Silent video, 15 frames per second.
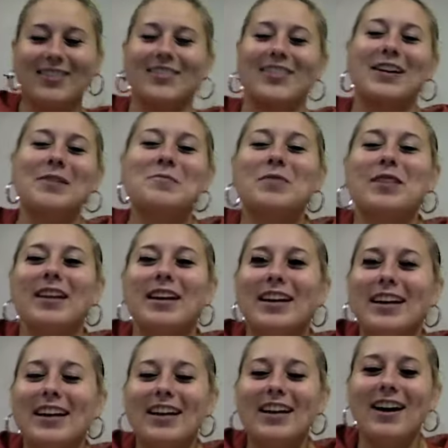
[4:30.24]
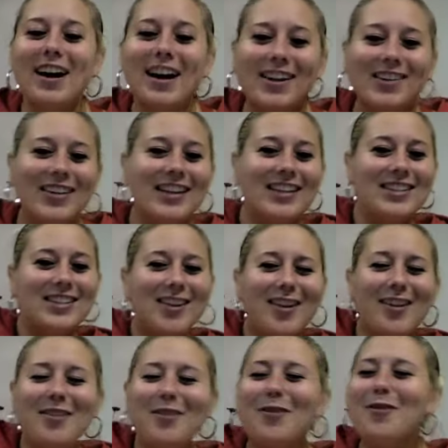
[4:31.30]
right? Concrete
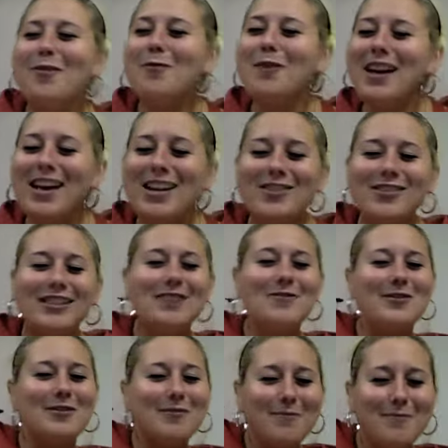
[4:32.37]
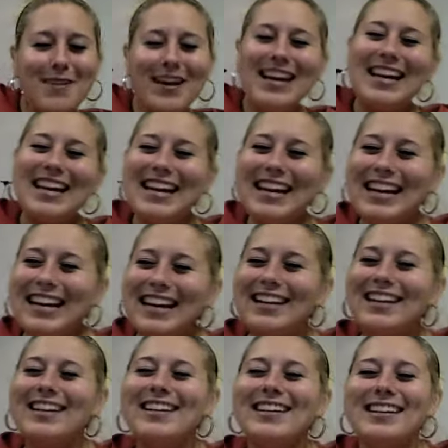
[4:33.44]
jungle where dreams are made
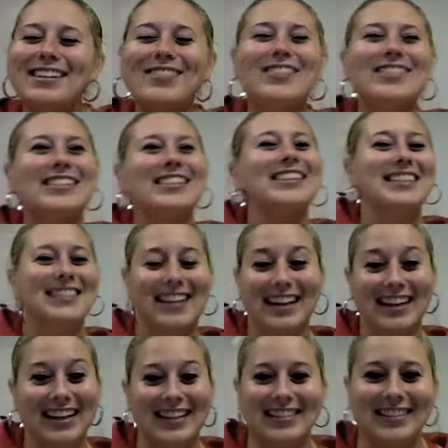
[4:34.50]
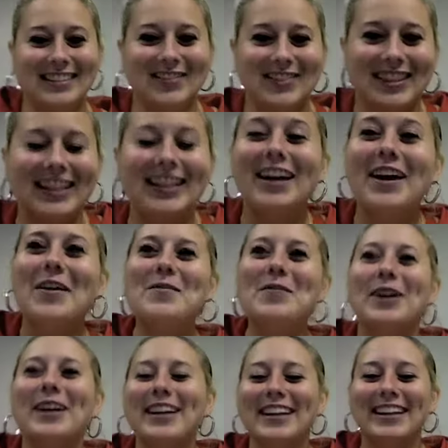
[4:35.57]
of. I can't sing, I'm sorry.
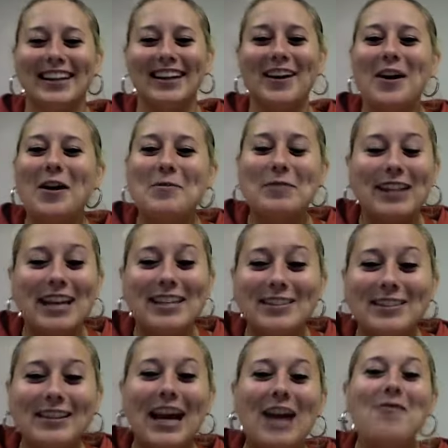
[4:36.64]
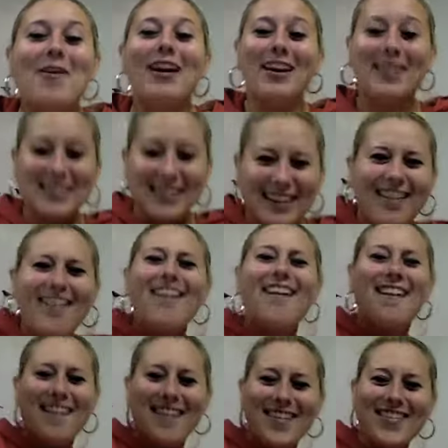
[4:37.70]
But that song came on, and I was like,
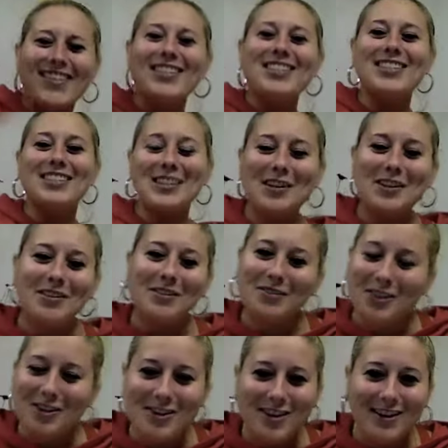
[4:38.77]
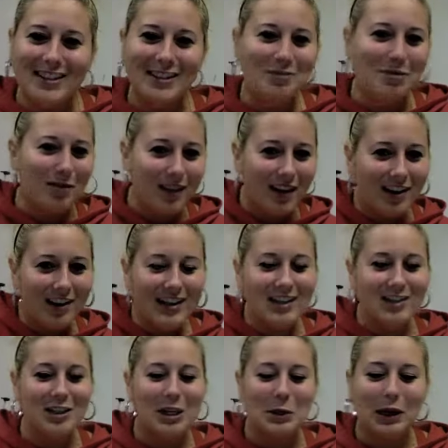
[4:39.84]
oh, because, you know, New Jersey, we're right
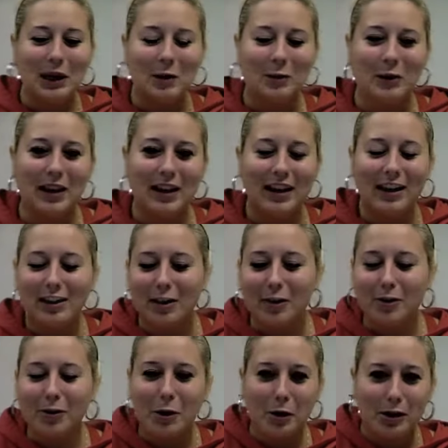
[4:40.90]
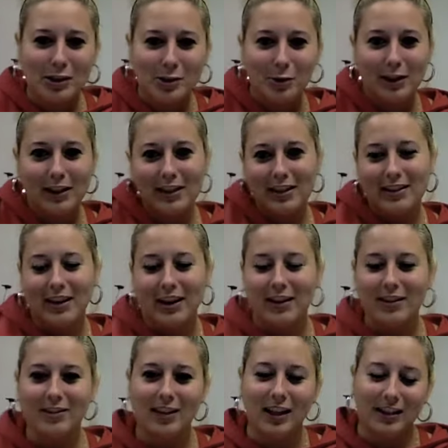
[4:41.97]
underneath New York. We're like, you know, New York's toilet.
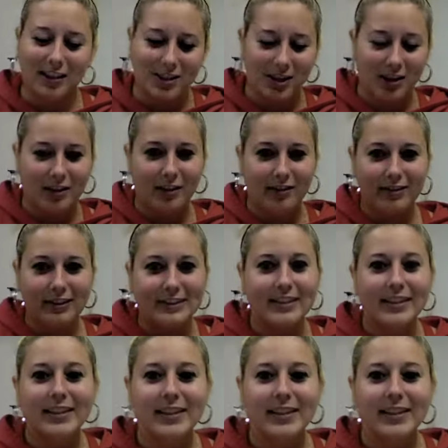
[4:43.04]
They like to shit all over us.